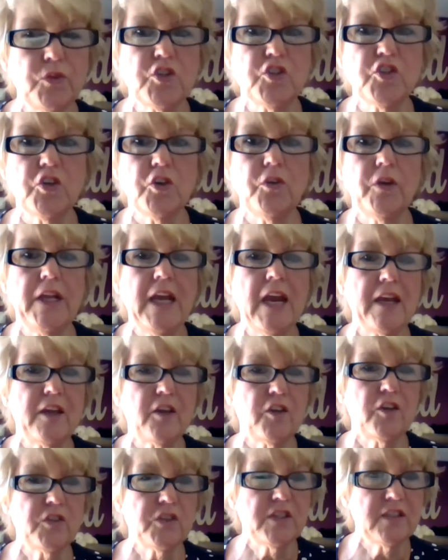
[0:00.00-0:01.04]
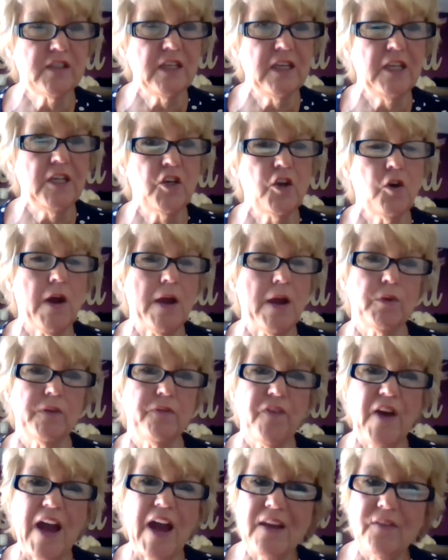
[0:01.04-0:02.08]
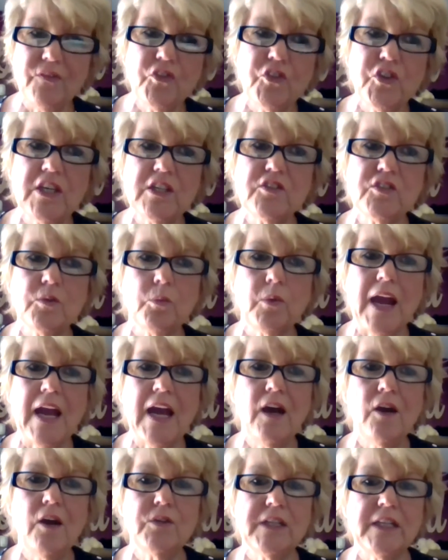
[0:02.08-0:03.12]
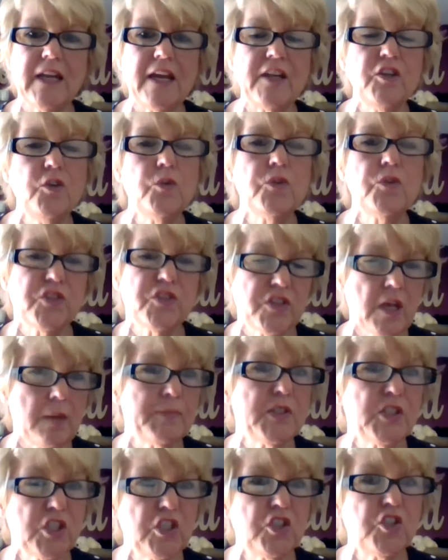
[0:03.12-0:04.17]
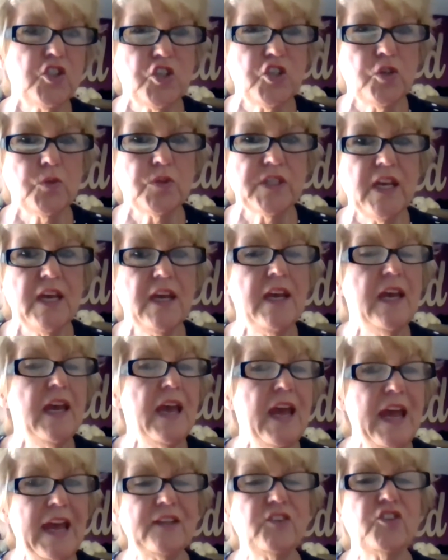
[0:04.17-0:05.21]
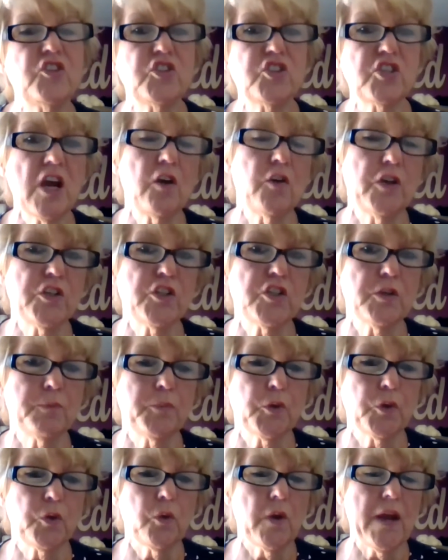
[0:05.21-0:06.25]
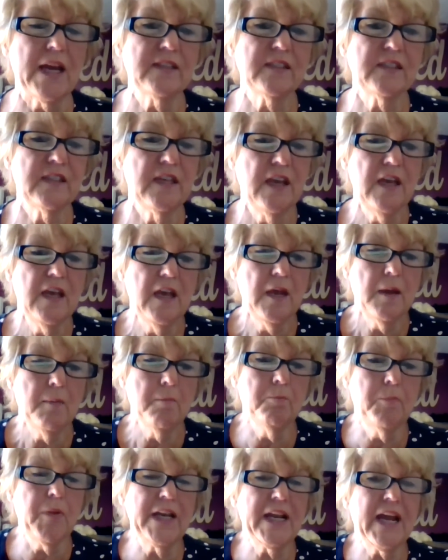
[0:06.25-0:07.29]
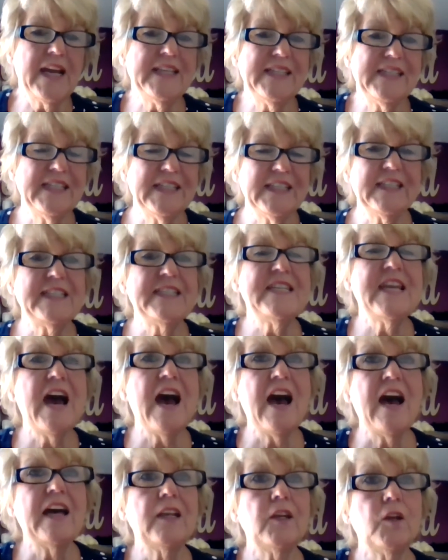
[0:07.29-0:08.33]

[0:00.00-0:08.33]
journey. I could see, you know, I would find things around, and I knew the substance use had started to progress, but I did not